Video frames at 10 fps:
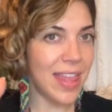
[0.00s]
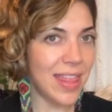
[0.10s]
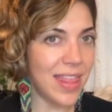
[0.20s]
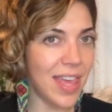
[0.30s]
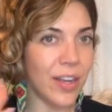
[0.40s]

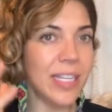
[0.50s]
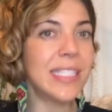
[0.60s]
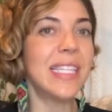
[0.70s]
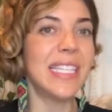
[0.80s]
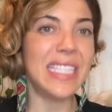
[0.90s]
there
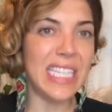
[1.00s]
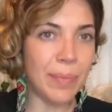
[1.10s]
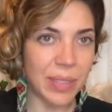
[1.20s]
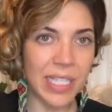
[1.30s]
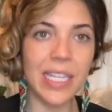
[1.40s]
is this
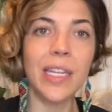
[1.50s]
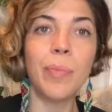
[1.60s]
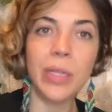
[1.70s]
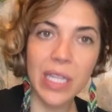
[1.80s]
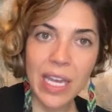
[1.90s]
deep-seated
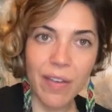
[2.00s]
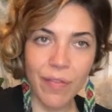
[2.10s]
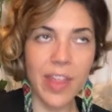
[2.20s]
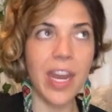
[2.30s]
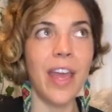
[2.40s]

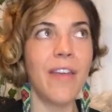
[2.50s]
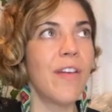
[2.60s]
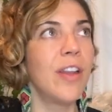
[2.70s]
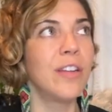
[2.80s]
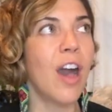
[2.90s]
belief that I have
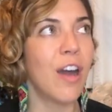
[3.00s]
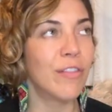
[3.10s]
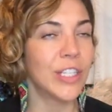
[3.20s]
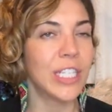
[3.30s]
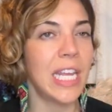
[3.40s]

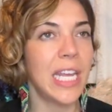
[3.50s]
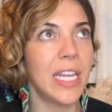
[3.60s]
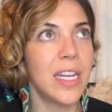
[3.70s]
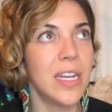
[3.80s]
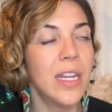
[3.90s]
uncovered
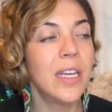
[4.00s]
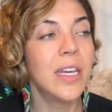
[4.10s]
in